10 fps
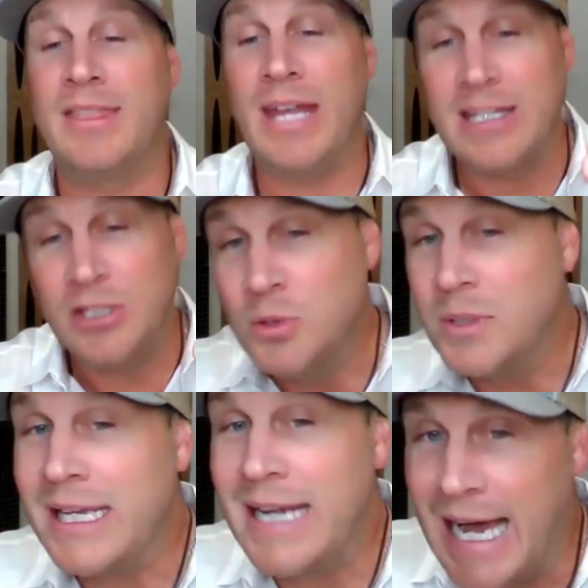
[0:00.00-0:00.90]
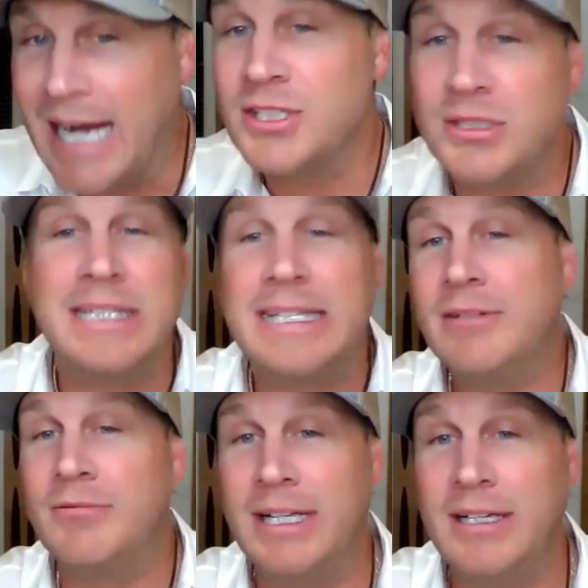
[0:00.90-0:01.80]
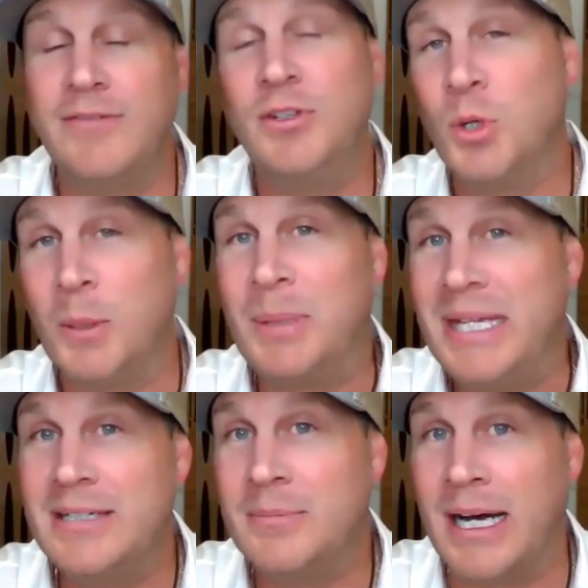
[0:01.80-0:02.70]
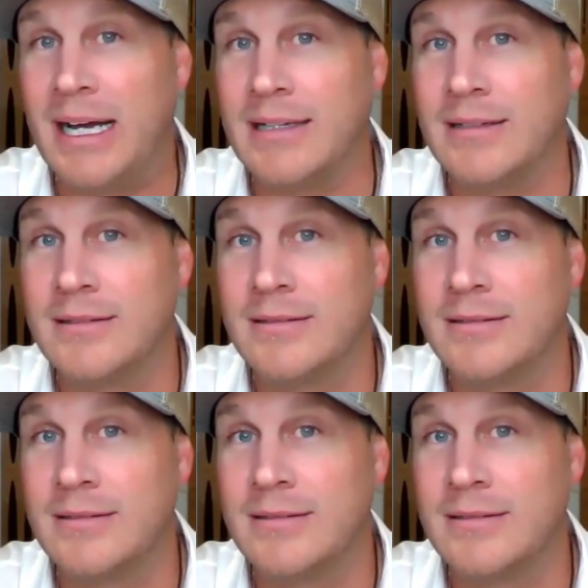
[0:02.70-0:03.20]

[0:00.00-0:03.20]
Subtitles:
that you can actually get rid of your PMI.